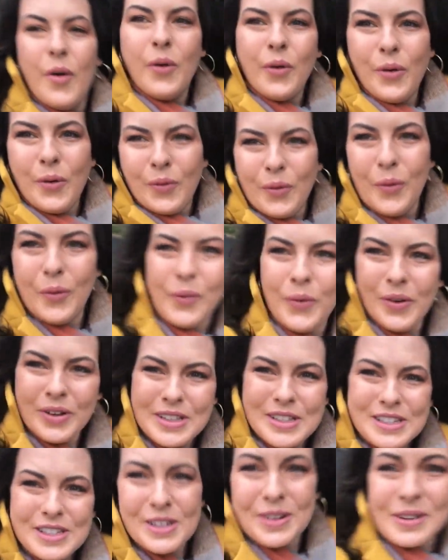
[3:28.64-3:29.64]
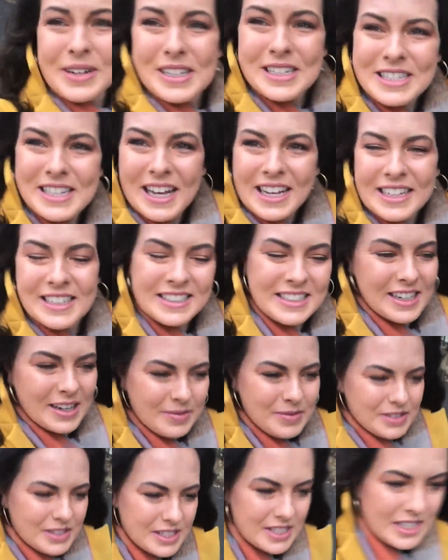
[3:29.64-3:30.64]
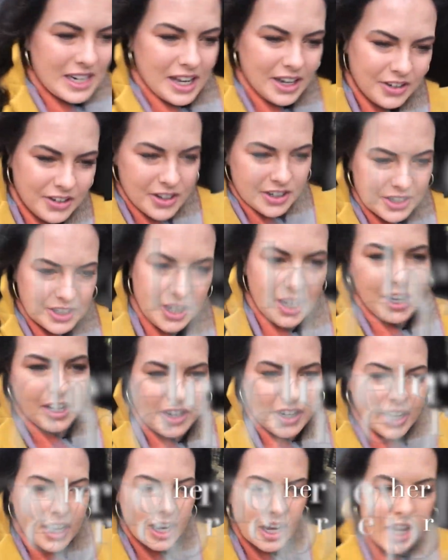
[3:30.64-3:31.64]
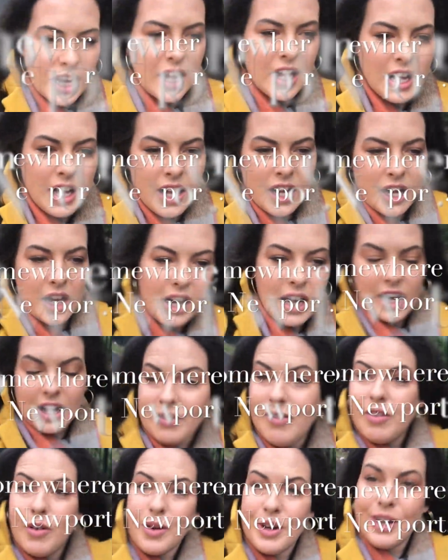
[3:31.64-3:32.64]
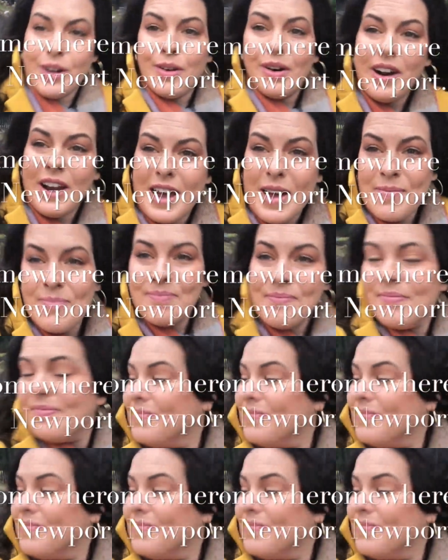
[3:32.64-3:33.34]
Ooh, it's so exciting. I'm just standing and dying. I have no idea where I am.